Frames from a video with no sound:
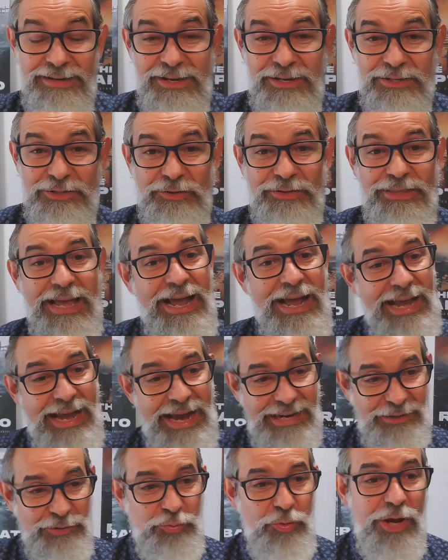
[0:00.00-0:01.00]
So then I
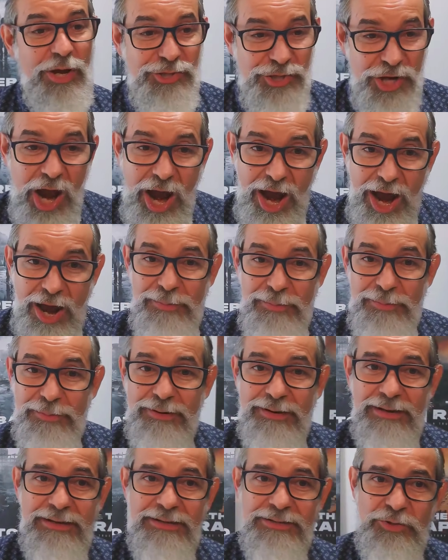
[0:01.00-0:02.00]
got into a job.
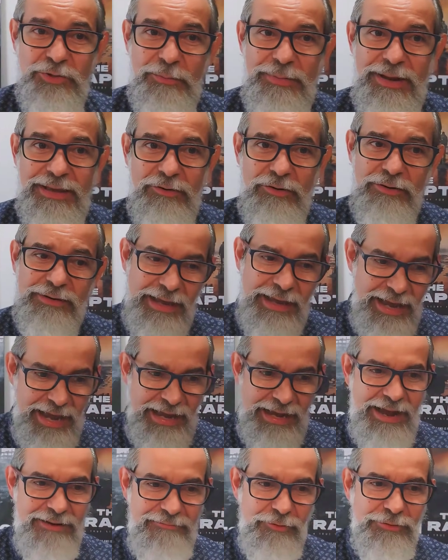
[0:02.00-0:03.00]
So I'm like, okay, I
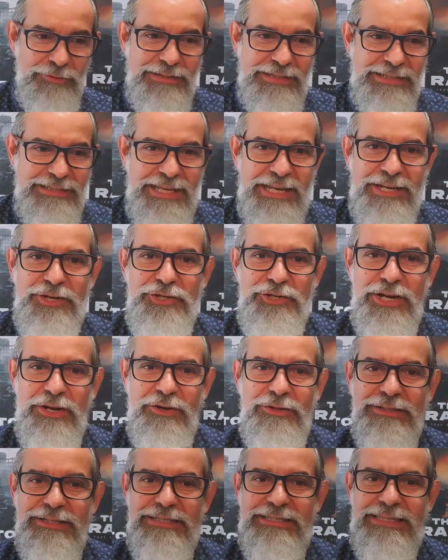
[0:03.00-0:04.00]
have all this energy and
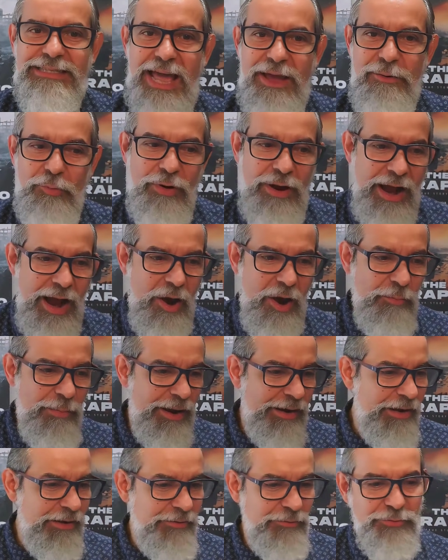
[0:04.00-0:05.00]
all this time. How
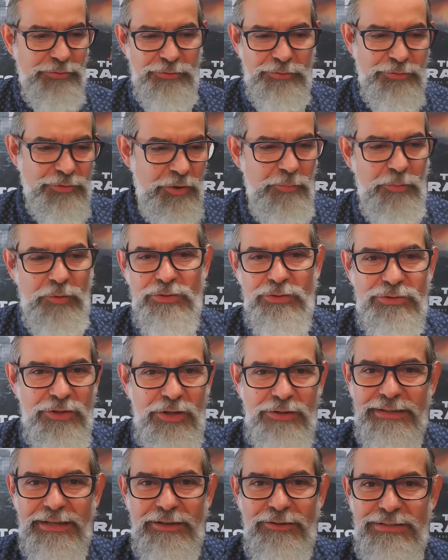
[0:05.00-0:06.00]
about I do some
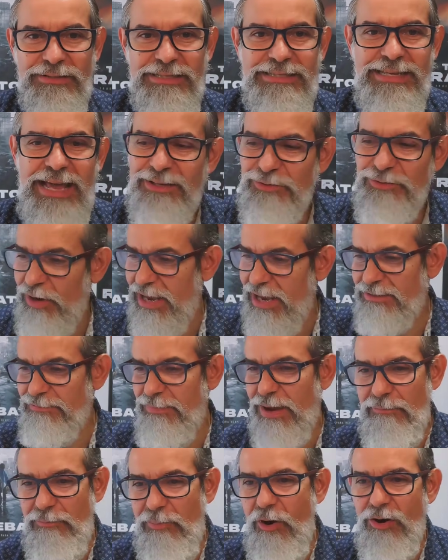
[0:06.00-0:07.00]
consulting on the side? So I asked
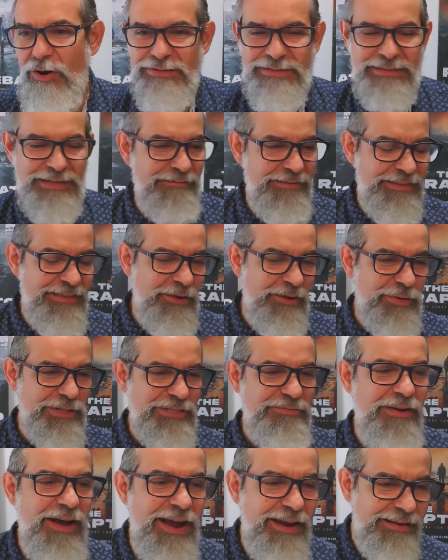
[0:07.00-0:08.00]
my boss, everything
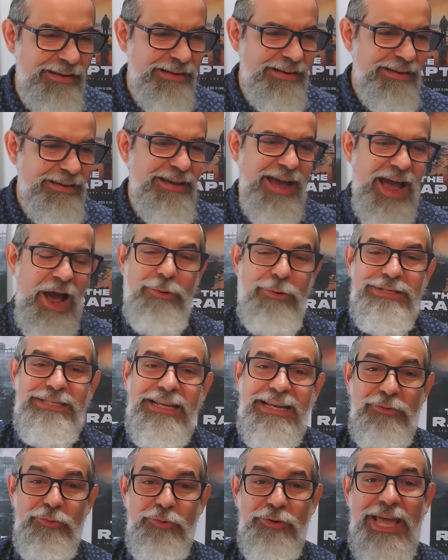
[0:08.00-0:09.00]
was fine. I was
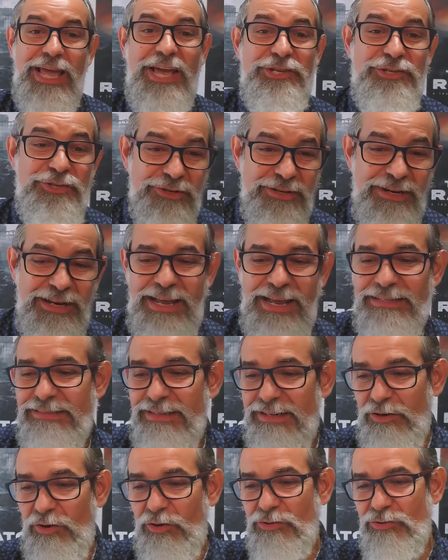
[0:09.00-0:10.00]
in education and I
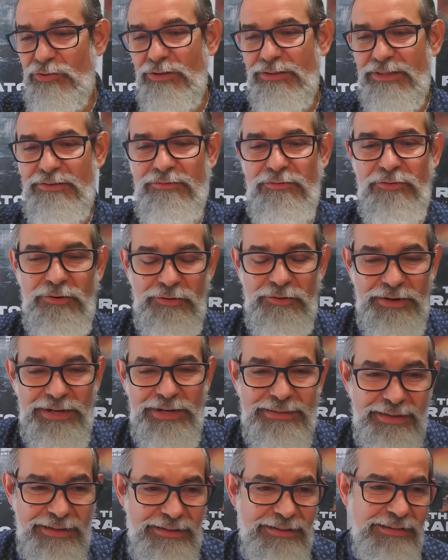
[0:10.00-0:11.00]
started consulting for
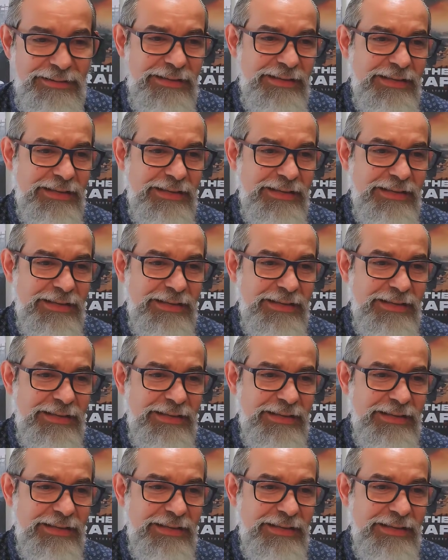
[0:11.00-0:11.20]
retail.